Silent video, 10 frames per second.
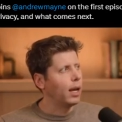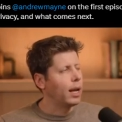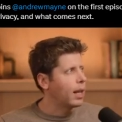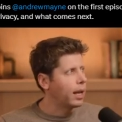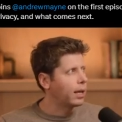
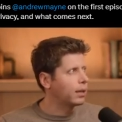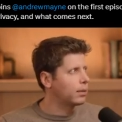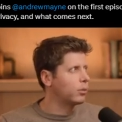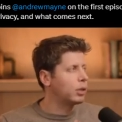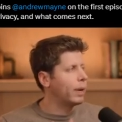and I like
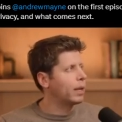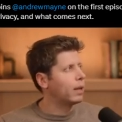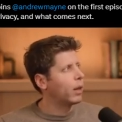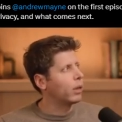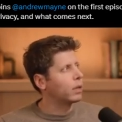respect
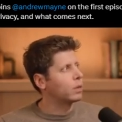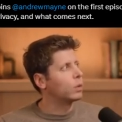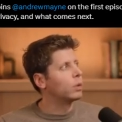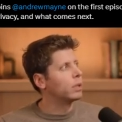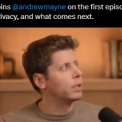a lot of things
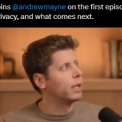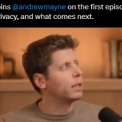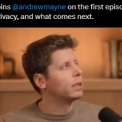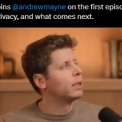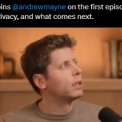Google has
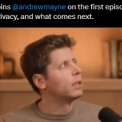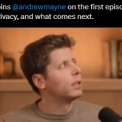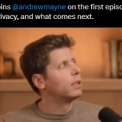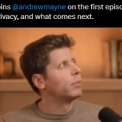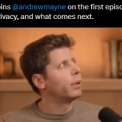done,
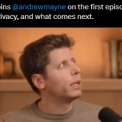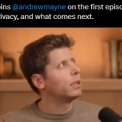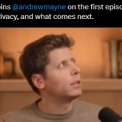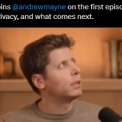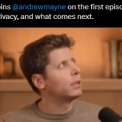
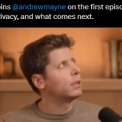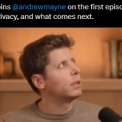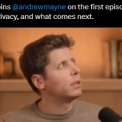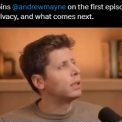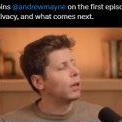but
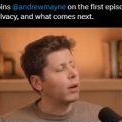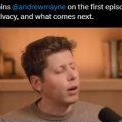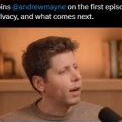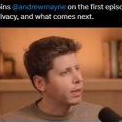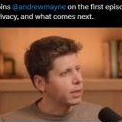there
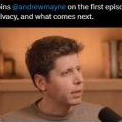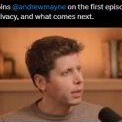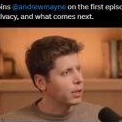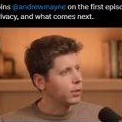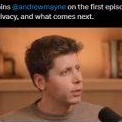are
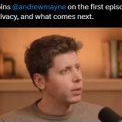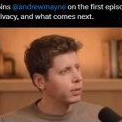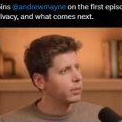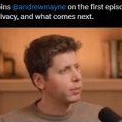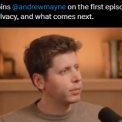obviously issues too.